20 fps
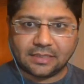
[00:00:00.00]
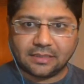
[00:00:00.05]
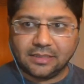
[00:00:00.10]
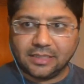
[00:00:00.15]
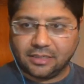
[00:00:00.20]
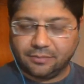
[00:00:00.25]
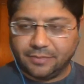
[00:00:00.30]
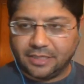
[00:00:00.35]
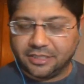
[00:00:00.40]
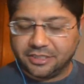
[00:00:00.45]

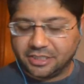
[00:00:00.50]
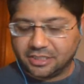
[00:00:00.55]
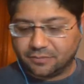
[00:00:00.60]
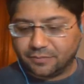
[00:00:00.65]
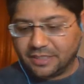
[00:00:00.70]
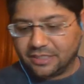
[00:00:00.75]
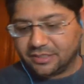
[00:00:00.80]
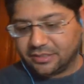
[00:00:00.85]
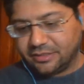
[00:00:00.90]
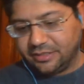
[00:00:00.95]
let me adjust
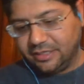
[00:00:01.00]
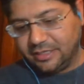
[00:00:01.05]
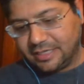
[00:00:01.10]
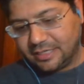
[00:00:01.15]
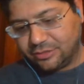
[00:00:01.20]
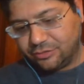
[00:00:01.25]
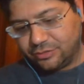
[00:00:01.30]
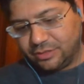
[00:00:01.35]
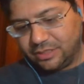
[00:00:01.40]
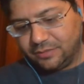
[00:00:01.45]
my screen.
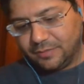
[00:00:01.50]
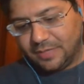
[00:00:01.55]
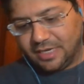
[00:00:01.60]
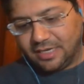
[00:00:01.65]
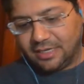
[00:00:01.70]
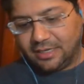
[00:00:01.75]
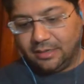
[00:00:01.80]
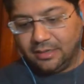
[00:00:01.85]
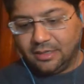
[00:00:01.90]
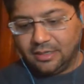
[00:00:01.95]
Actually,
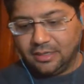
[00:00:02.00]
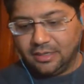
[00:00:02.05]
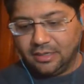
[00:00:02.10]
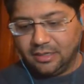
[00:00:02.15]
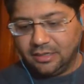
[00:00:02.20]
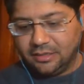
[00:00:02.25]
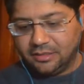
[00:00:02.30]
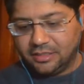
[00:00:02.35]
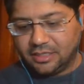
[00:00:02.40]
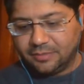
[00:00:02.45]
my
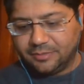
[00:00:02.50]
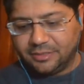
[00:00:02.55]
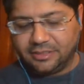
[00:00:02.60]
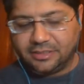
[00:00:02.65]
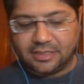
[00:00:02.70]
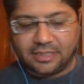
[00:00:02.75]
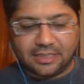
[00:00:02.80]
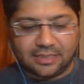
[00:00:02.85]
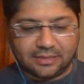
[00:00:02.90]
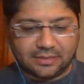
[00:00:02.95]
tablet
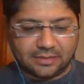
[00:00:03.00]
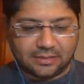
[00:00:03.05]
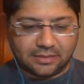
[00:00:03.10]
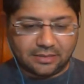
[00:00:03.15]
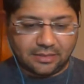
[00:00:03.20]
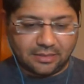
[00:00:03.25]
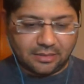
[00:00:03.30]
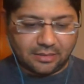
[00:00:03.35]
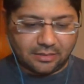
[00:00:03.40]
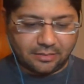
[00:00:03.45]
has
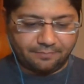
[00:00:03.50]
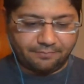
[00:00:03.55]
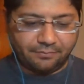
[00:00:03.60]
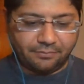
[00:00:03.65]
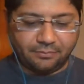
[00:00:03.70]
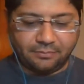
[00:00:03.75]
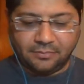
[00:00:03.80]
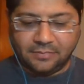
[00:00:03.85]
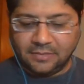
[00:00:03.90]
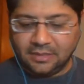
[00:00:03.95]
uh,
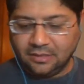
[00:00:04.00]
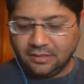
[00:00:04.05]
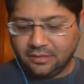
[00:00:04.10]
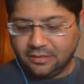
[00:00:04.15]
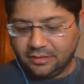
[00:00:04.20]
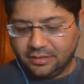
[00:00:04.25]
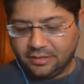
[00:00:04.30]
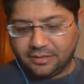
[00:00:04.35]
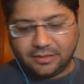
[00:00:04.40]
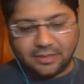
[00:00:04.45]

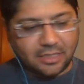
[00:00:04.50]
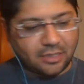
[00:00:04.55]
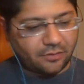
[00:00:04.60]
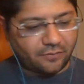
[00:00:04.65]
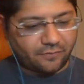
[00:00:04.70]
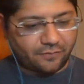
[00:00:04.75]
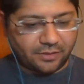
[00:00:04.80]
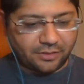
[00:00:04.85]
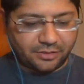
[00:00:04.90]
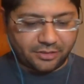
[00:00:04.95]
is now
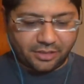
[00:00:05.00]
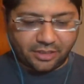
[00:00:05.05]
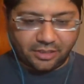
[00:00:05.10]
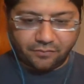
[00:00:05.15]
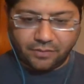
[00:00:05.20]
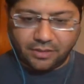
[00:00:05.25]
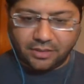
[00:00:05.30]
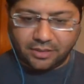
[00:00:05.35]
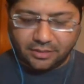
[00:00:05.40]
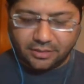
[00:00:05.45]
functioning
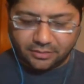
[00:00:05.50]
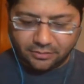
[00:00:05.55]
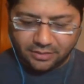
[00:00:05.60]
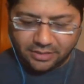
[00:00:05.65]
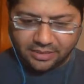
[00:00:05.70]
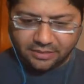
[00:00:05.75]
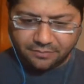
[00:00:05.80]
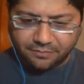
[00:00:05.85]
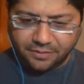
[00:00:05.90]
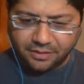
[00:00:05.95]
weird. So
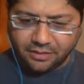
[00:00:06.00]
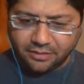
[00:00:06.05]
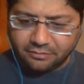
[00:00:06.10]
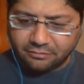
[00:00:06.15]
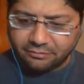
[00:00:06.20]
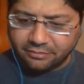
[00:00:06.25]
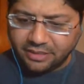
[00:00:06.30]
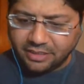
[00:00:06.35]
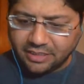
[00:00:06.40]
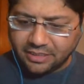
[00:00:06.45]
let me
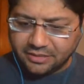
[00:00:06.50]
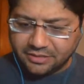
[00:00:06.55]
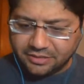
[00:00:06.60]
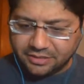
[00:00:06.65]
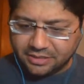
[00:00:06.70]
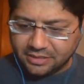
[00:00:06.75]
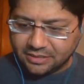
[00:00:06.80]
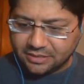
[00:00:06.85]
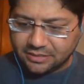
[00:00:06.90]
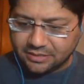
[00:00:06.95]

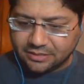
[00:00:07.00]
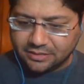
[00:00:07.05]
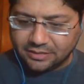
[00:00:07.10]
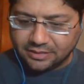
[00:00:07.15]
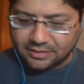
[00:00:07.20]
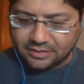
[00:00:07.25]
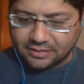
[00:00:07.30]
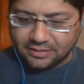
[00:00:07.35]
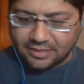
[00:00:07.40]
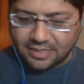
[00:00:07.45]
readjust
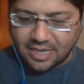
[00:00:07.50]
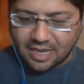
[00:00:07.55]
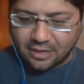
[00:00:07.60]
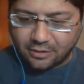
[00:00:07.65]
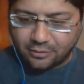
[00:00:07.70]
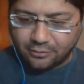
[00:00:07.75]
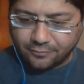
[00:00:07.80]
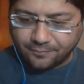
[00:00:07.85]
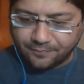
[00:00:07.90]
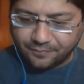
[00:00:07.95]
this
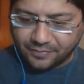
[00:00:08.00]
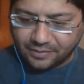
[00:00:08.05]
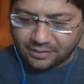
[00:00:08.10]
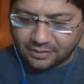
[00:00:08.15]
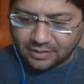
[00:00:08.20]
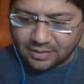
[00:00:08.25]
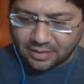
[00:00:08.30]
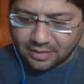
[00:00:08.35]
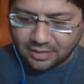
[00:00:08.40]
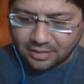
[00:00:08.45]
now.
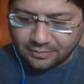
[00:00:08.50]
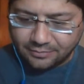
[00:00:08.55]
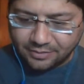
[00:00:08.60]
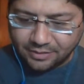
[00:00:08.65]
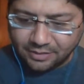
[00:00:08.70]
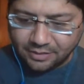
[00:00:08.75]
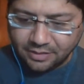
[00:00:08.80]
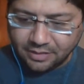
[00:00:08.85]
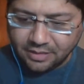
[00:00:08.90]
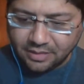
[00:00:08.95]
Uh,
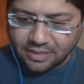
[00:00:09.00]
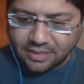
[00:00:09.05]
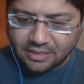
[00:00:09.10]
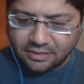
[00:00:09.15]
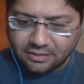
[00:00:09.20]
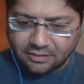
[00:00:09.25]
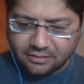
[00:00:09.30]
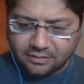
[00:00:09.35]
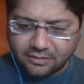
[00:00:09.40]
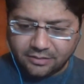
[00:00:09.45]

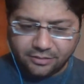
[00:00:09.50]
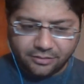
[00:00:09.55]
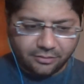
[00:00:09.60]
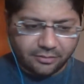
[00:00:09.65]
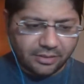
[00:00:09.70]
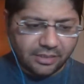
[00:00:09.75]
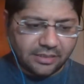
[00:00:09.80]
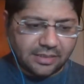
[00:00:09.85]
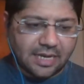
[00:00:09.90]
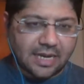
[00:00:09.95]
and uh,
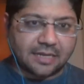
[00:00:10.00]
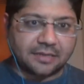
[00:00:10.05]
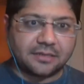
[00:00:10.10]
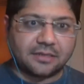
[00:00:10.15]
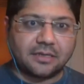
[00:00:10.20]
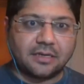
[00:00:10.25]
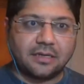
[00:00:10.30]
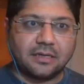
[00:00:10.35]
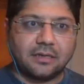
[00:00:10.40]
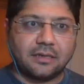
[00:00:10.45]
during that,
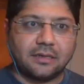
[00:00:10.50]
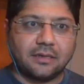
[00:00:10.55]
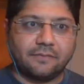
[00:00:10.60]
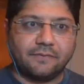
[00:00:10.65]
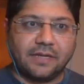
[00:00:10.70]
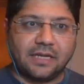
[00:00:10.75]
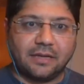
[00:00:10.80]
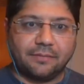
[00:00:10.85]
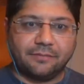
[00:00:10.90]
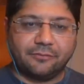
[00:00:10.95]
uh,
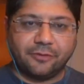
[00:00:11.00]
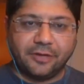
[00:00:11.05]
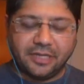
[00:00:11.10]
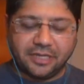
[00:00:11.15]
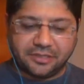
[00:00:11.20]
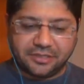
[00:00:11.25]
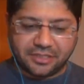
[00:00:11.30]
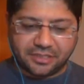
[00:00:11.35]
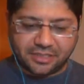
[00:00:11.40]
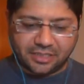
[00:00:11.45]
when I'm
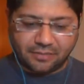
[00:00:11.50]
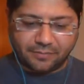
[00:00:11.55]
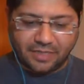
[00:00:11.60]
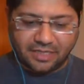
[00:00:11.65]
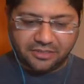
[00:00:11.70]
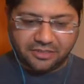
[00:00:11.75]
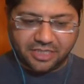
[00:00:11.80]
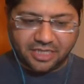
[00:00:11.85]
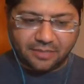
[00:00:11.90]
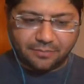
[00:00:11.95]
readjusting my
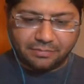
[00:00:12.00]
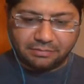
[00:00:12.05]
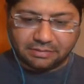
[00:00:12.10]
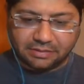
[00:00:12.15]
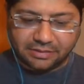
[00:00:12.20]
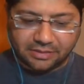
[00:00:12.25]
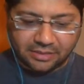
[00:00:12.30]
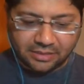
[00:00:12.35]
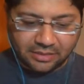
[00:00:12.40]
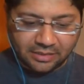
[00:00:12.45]

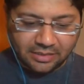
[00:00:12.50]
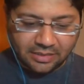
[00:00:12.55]
tablet,